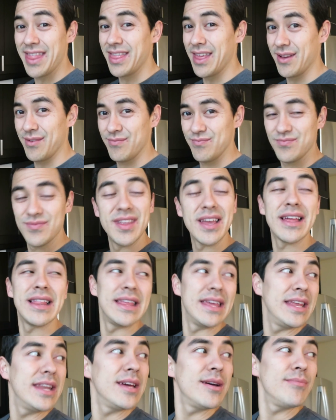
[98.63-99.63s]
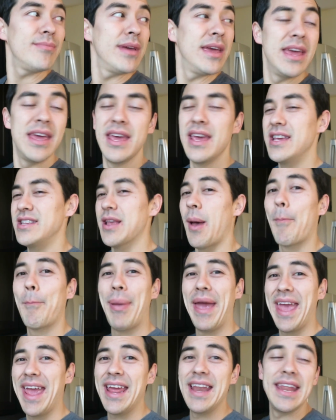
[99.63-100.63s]
And the, the cleanup is a
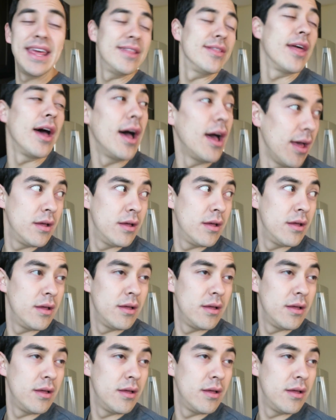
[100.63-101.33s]
pain in the...